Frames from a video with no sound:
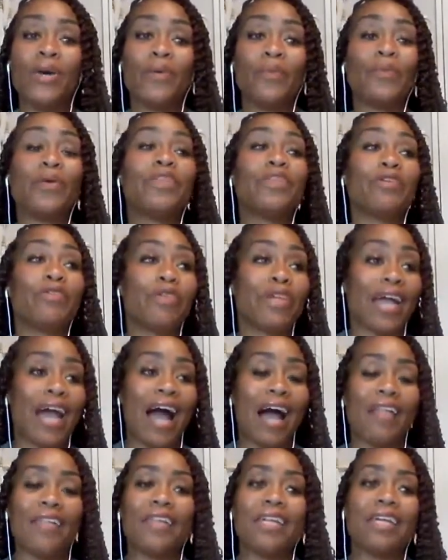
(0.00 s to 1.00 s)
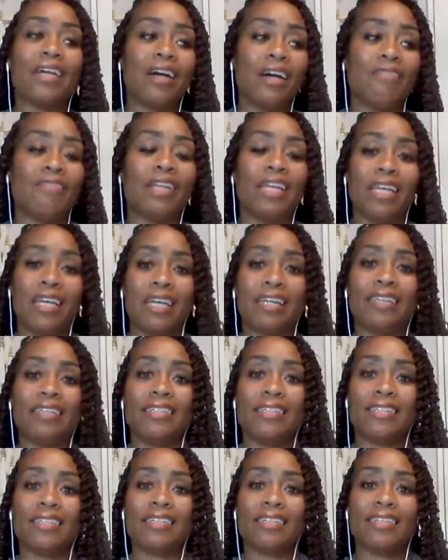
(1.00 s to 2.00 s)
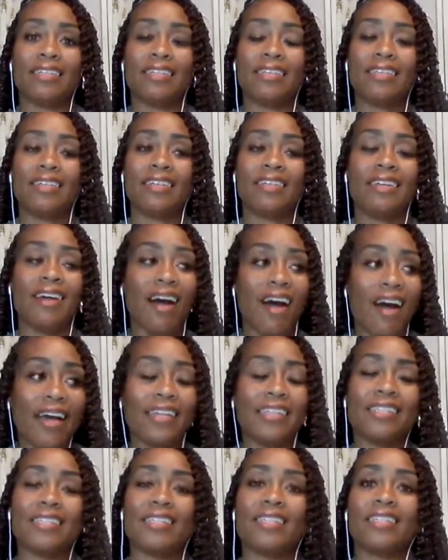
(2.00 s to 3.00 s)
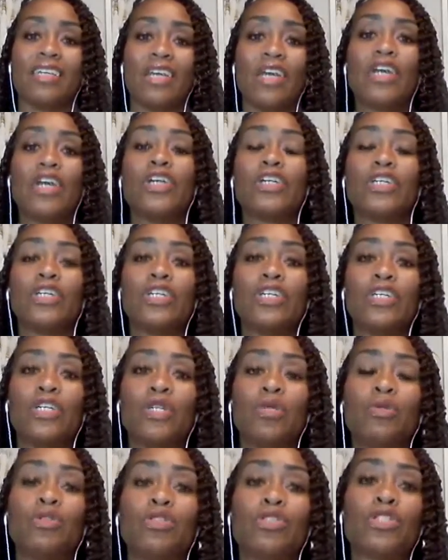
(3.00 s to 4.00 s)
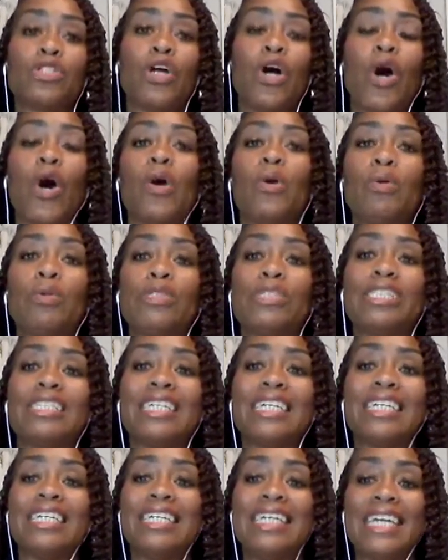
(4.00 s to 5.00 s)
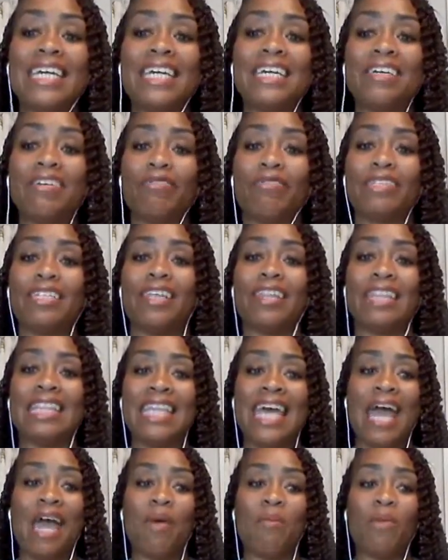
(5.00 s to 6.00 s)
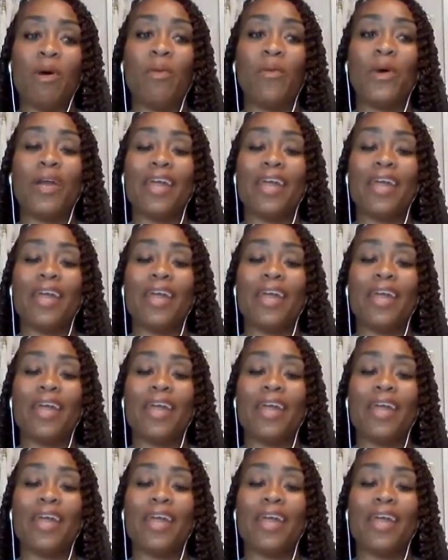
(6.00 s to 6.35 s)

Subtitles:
When the reality of it is, guys, you chose to give to them